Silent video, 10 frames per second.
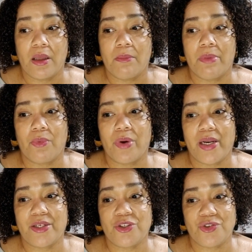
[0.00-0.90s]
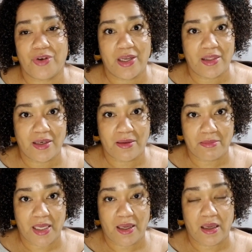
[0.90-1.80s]
But what has strengthened
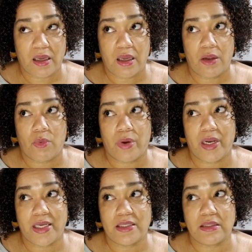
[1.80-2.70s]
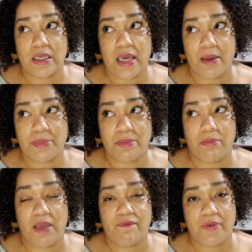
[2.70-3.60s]
me and what has kept
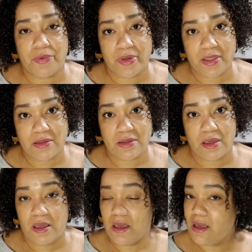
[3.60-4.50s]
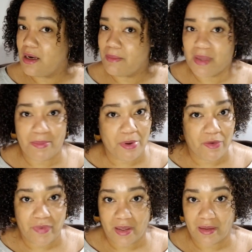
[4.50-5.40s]
me focused, and I'm not
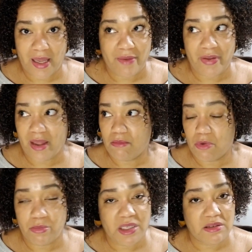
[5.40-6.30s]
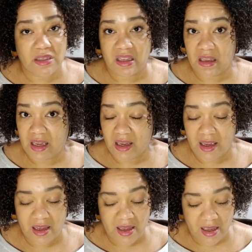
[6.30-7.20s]
perfect. I've had moments like
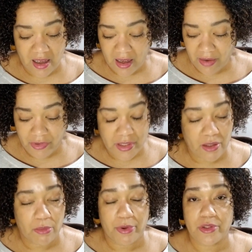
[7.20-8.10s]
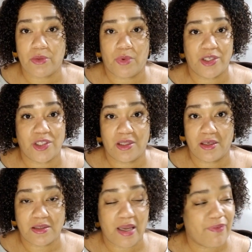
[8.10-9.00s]
every single person watching this. I've